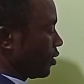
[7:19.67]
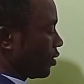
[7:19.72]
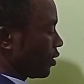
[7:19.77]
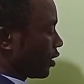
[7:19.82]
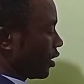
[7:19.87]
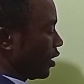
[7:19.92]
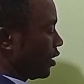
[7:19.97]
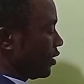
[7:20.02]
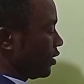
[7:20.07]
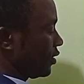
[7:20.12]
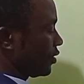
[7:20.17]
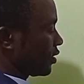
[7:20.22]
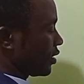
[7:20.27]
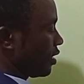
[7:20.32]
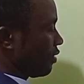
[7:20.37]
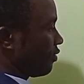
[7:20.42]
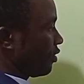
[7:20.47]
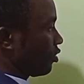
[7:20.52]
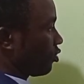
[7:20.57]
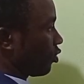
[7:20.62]
Okay, is
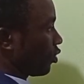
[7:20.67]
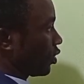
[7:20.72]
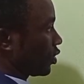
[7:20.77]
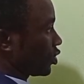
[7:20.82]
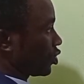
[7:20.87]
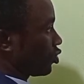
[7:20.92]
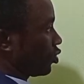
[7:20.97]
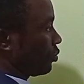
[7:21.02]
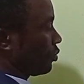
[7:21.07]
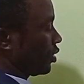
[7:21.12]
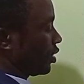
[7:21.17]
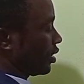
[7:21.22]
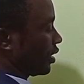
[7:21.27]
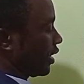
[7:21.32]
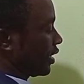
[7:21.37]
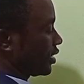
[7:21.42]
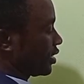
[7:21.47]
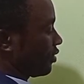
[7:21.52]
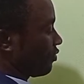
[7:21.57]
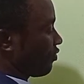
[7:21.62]
given to us to be
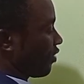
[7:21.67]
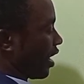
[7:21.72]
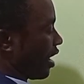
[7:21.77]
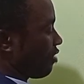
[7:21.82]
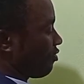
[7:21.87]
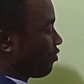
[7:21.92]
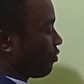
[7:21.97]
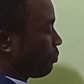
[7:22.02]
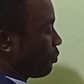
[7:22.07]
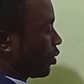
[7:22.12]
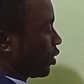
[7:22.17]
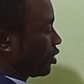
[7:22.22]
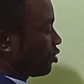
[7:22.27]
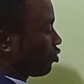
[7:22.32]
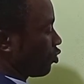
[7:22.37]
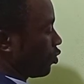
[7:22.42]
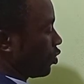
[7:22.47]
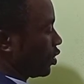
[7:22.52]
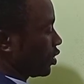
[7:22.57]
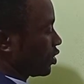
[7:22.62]

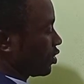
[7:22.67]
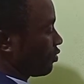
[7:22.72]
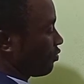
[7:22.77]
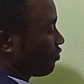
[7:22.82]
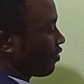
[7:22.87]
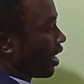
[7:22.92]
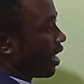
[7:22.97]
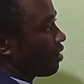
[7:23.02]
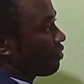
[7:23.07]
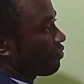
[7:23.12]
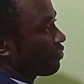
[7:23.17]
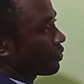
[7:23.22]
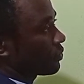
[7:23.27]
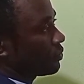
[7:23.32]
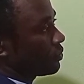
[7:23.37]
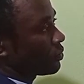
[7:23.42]
35.5.